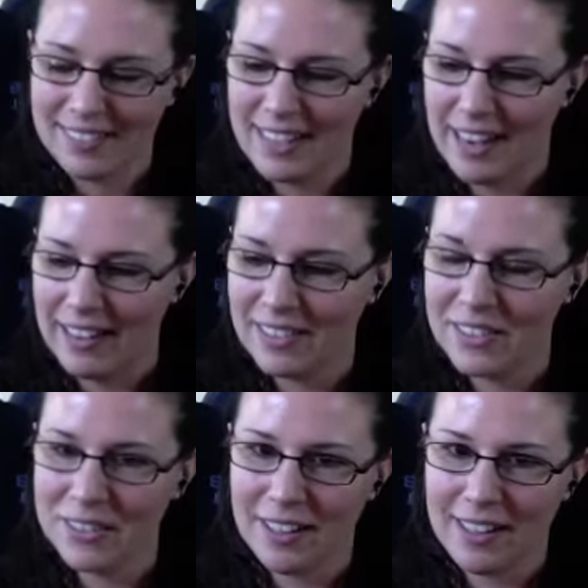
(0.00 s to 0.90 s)
Well, I
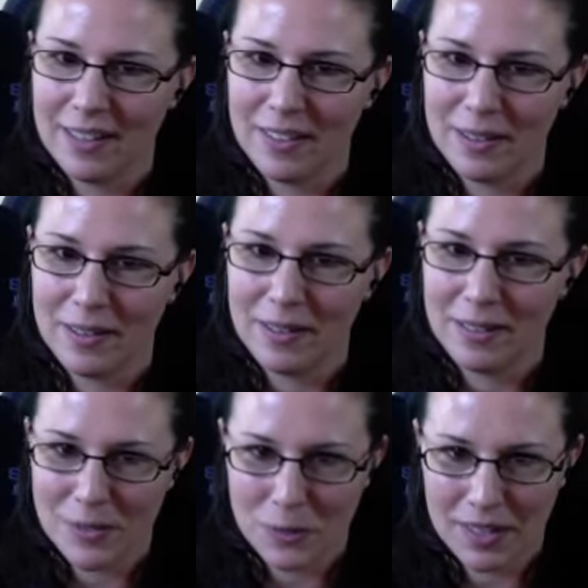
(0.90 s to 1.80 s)
learned a lot
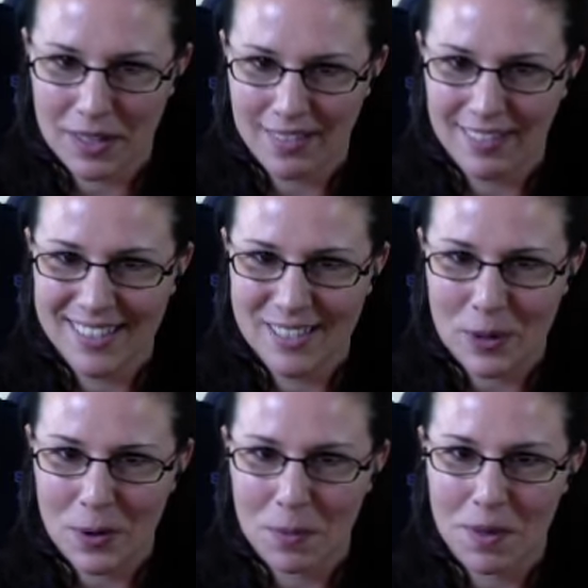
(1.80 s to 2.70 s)
as well. So I
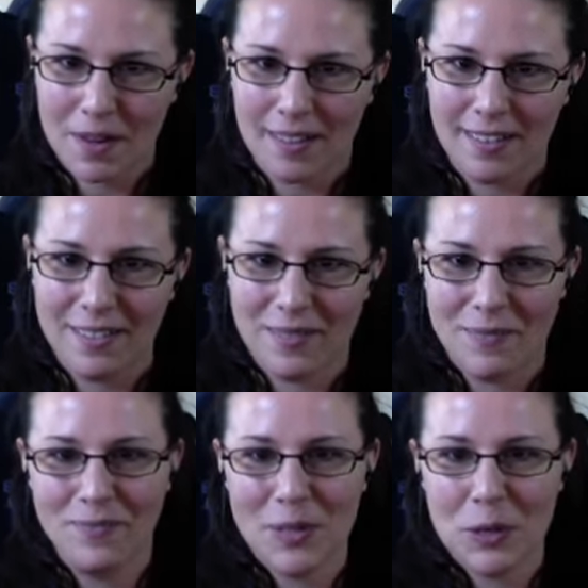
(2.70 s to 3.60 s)
hope that
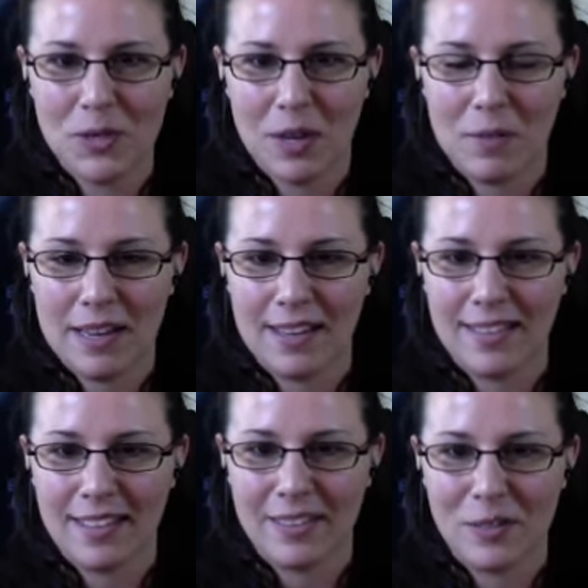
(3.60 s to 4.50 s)
you send me
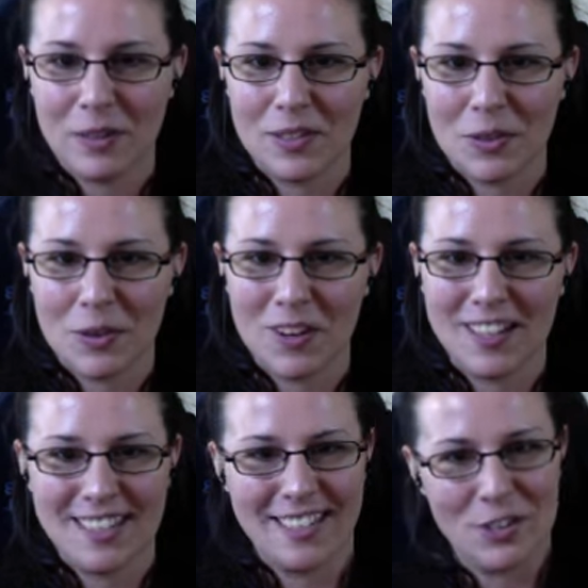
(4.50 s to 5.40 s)
like the link to your
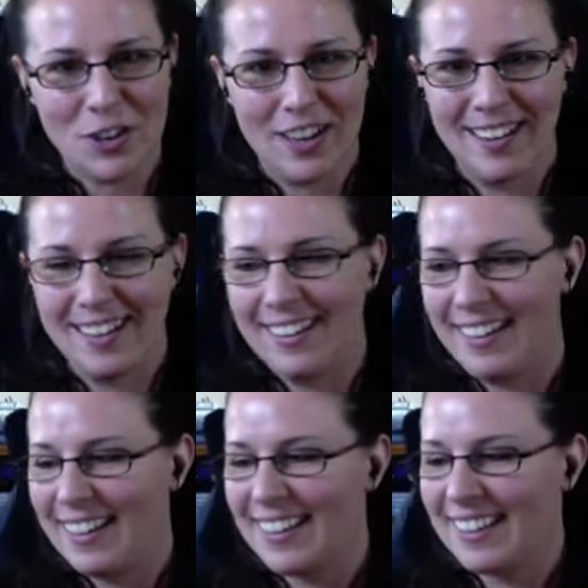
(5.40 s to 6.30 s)
organization and
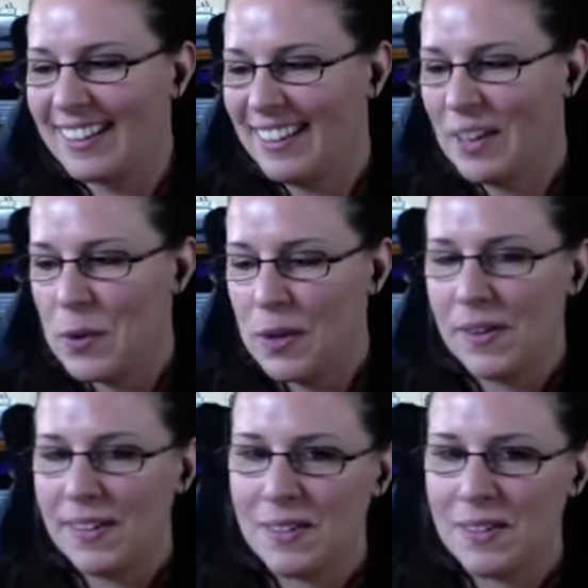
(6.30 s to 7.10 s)
like what you guys